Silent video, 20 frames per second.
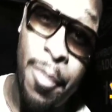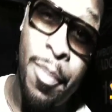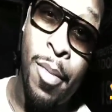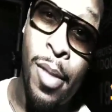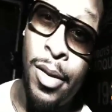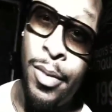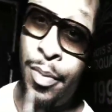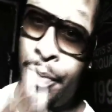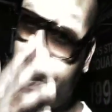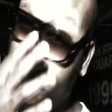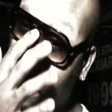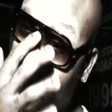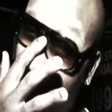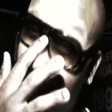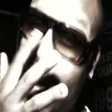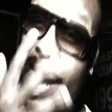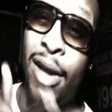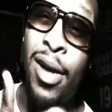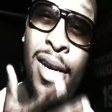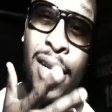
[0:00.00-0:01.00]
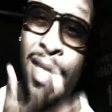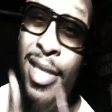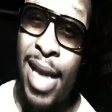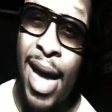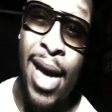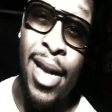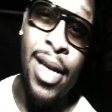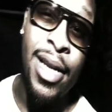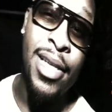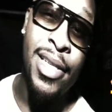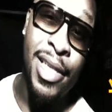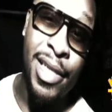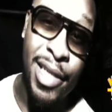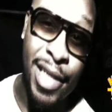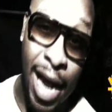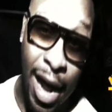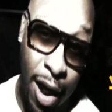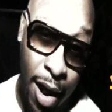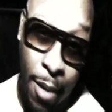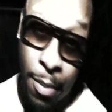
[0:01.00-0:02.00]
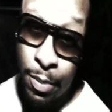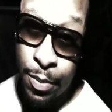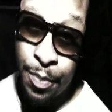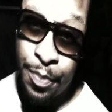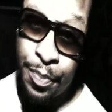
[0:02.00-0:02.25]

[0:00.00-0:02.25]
You gotta understand that it's a job.